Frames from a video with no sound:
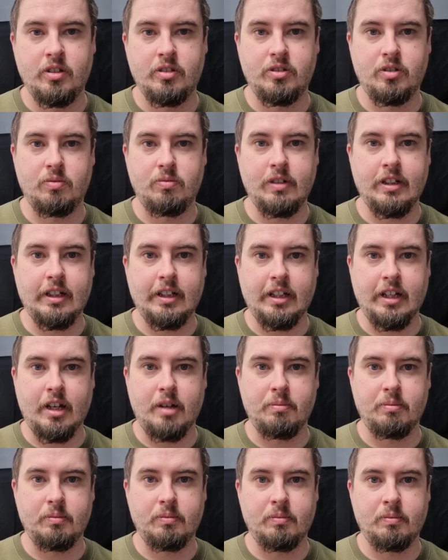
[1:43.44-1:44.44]
to really
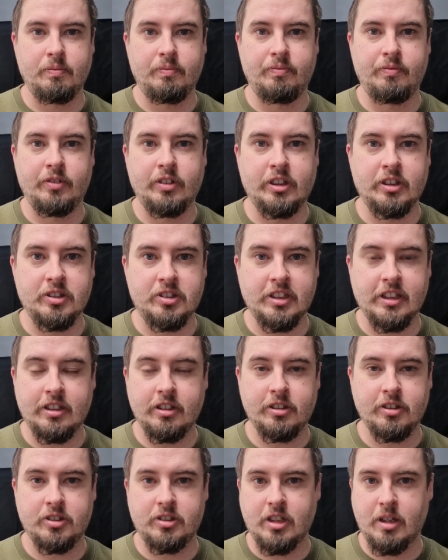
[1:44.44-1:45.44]
um, consider
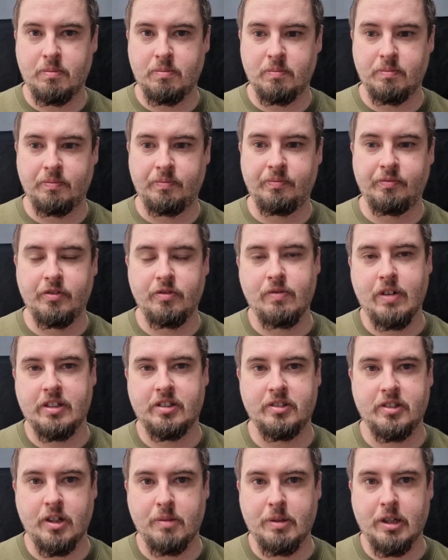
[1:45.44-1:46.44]
because some
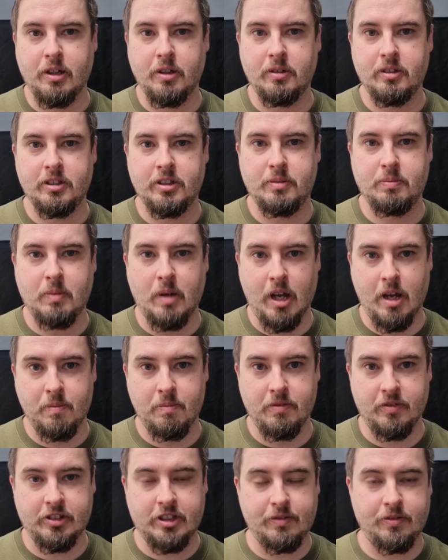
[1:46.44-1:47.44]
resins are a bit odorless.
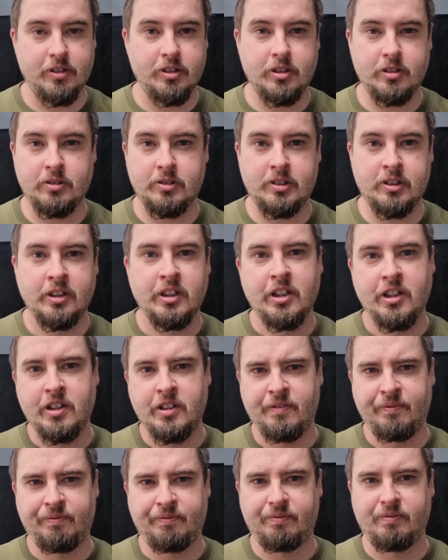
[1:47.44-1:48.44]
Um, stuff I use,
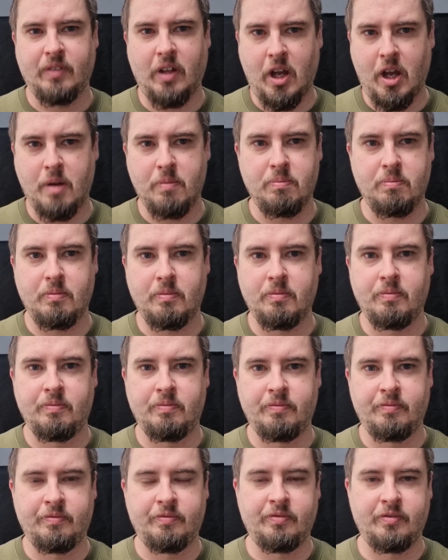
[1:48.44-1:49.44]
um,
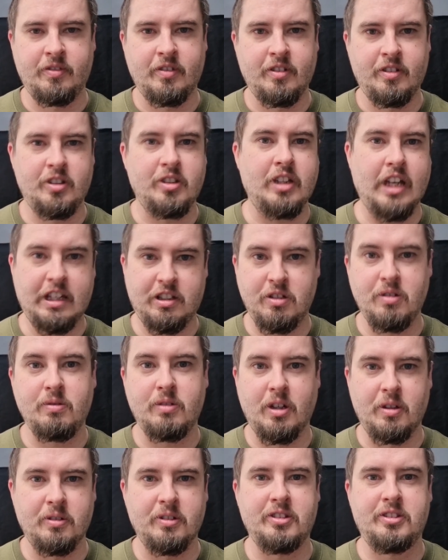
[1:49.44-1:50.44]
yeah, you
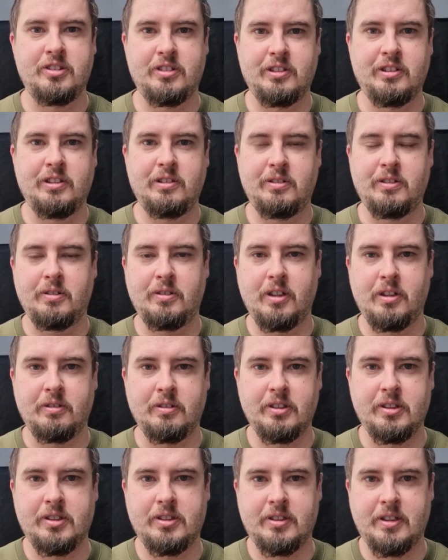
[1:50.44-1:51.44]
notice, you do
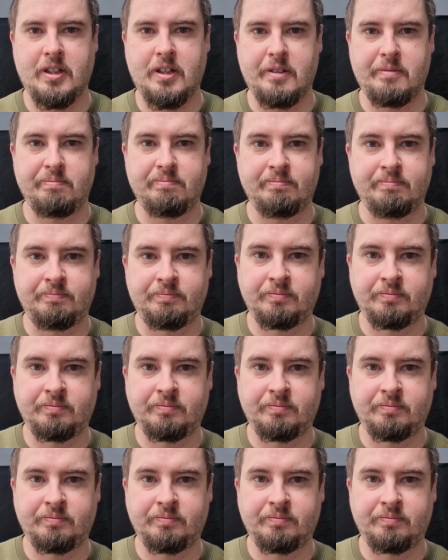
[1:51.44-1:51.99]
notice. Um,